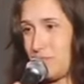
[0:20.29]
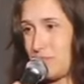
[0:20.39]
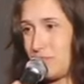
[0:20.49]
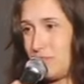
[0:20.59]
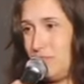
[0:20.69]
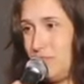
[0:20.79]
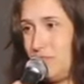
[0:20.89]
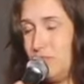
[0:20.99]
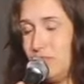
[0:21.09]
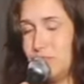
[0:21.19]

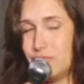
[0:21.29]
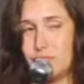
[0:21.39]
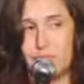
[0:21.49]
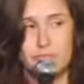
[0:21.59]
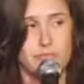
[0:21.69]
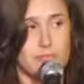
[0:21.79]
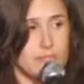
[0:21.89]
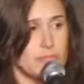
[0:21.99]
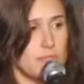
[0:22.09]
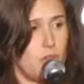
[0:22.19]

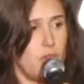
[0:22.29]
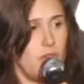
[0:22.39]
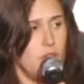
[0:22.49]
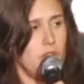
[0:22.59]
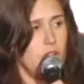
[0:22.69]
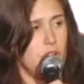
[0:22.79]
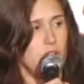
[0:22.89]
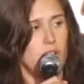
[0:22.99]
Nobody speaks.